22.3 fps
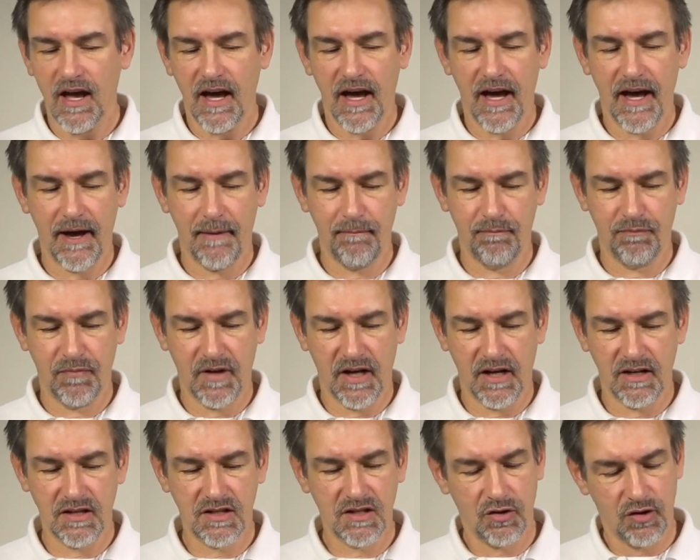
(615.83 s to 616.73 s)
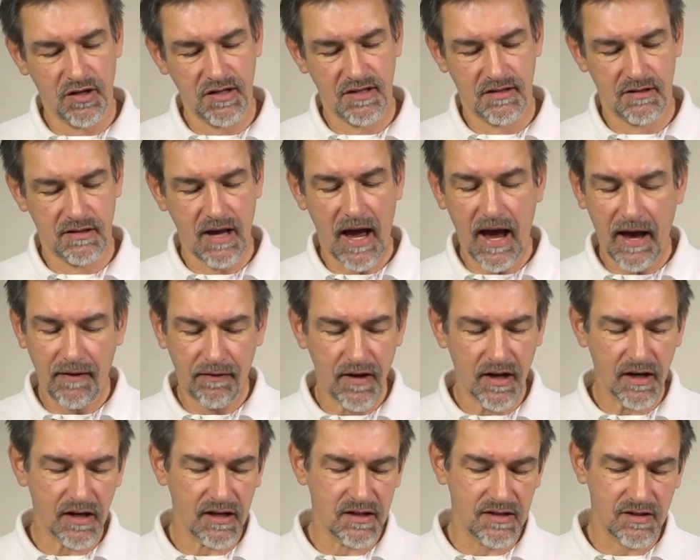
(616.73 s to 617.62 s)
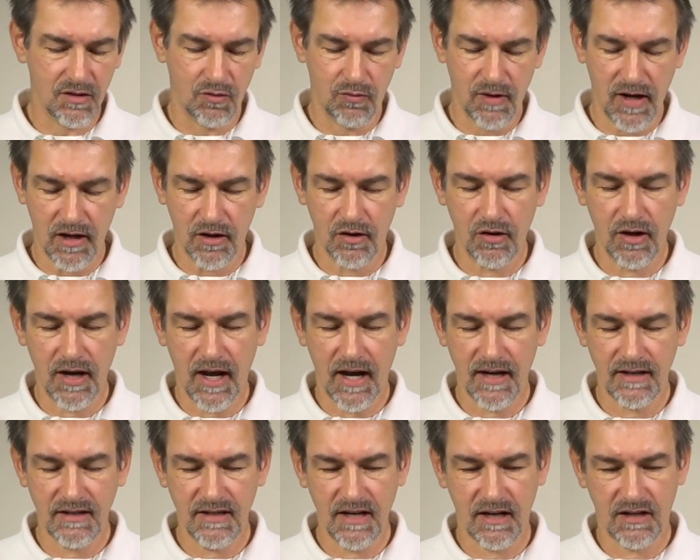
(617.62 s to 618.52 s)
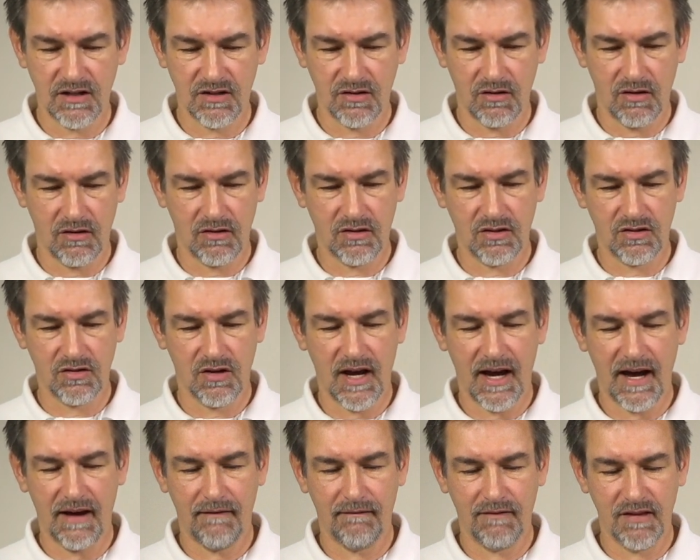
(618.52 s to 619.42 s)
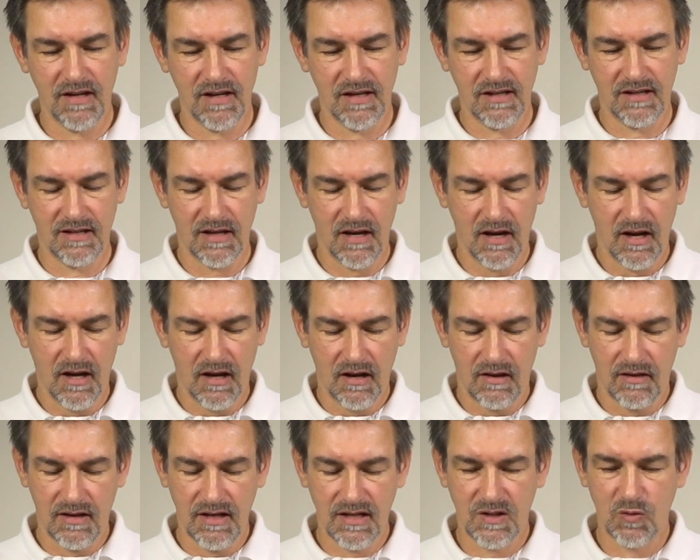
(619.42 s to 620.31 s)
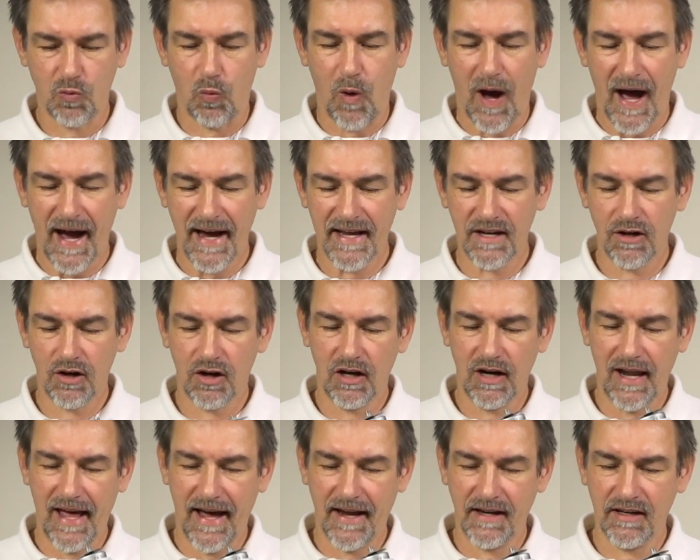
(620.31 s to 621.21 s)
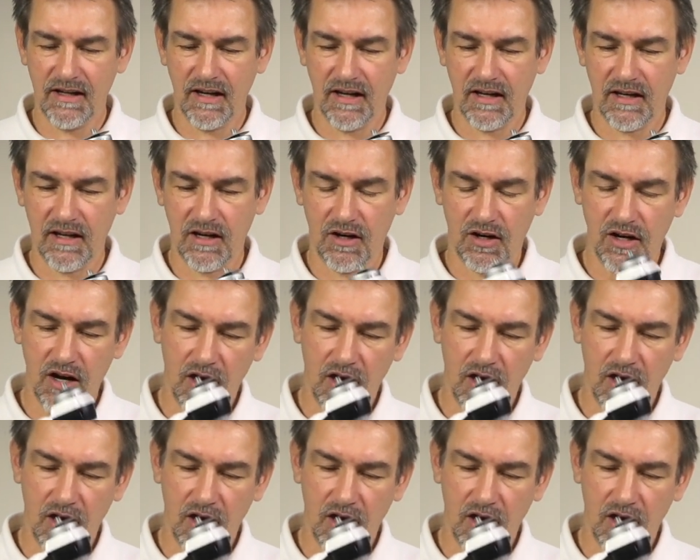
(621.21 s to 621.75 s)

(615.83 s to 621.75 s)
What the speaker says: And so I think it's a really good idea to have these wider landing gear.